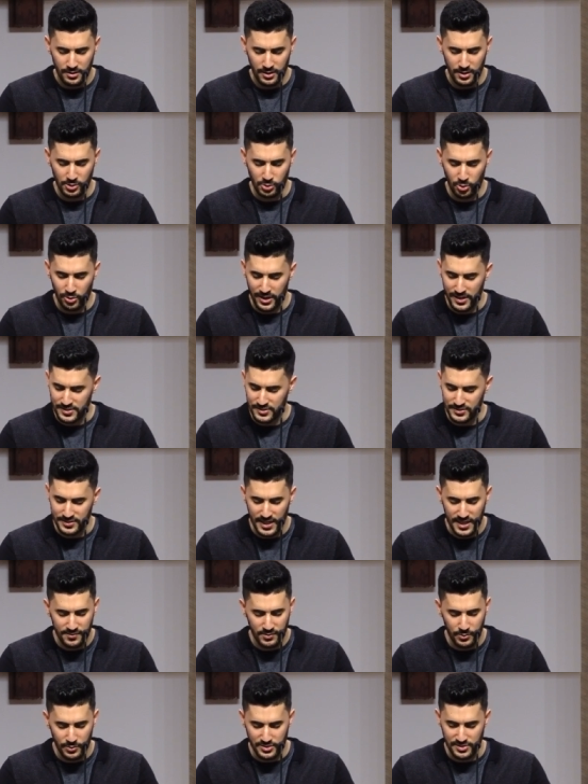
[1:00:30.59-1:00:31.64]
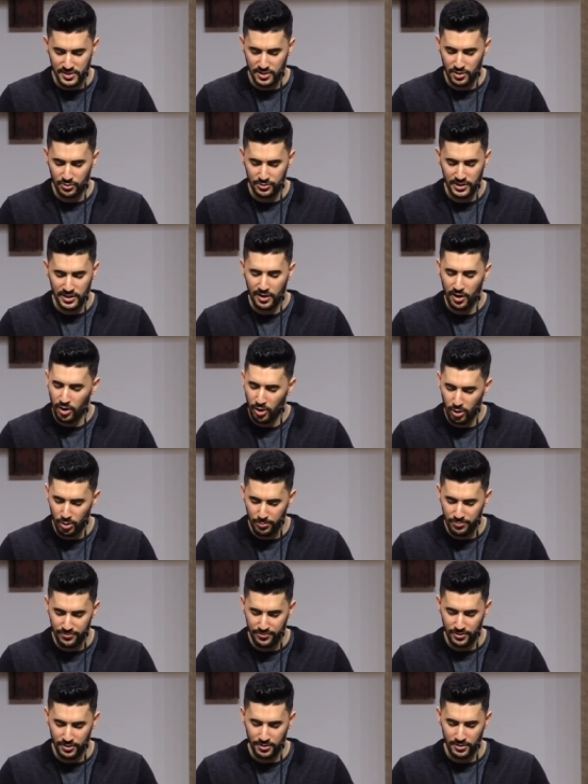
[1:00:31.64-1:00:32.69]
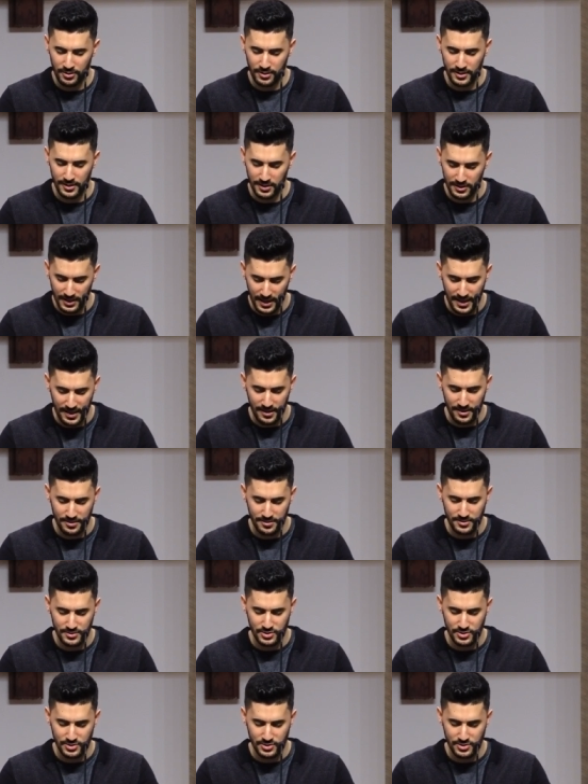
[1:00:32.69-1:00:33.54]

And Lord, as David was the only hope for Goliath,